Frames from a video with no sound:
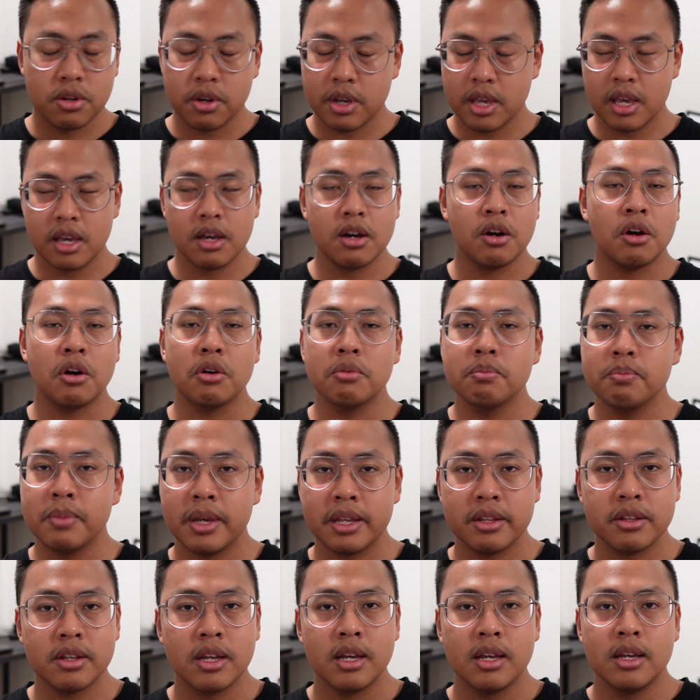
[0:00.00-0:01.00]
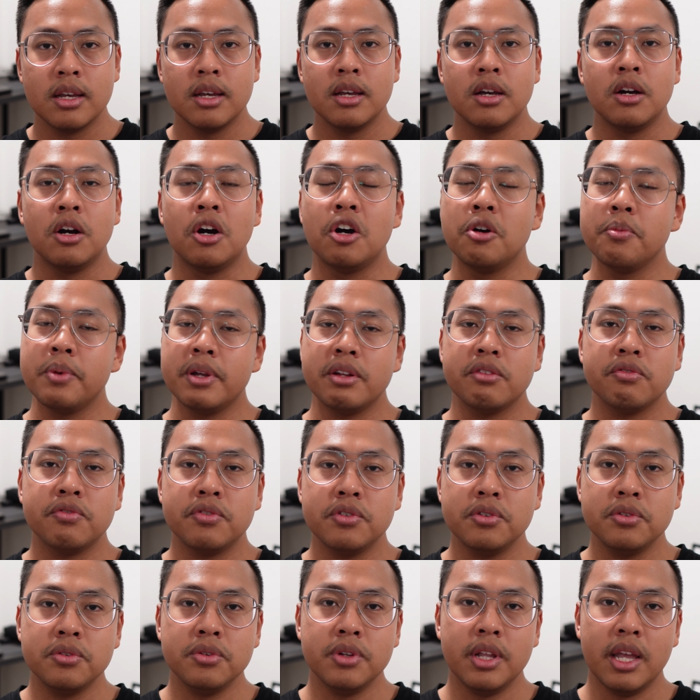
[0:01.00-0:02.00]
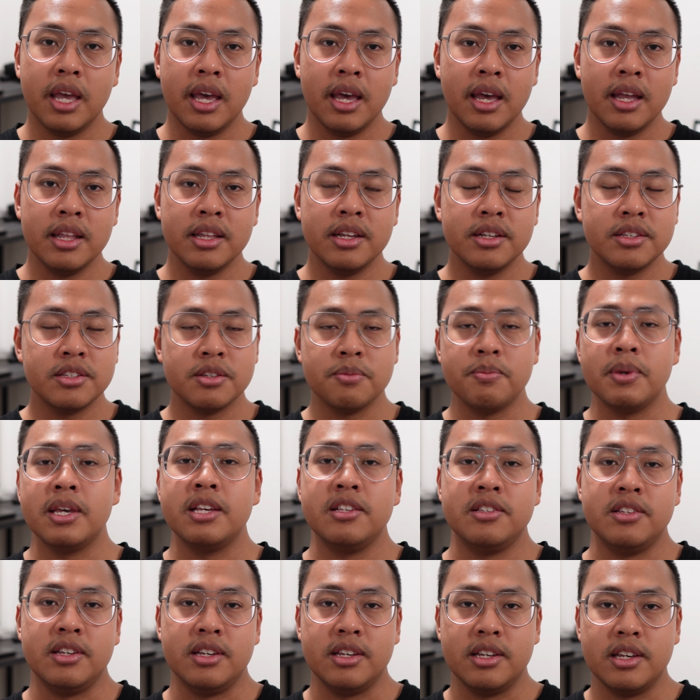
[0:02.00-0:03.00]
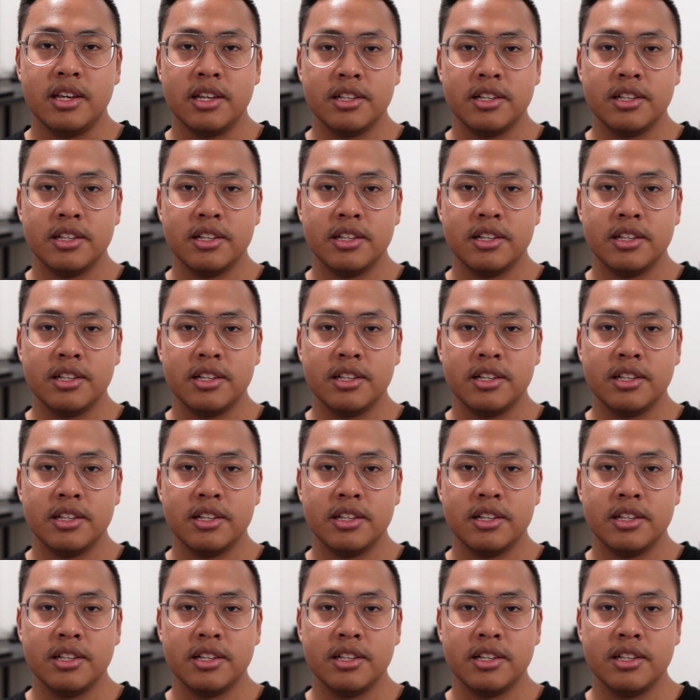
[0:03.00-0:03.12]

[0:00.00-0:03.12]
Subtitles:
cooking homemade food, and it's amazing.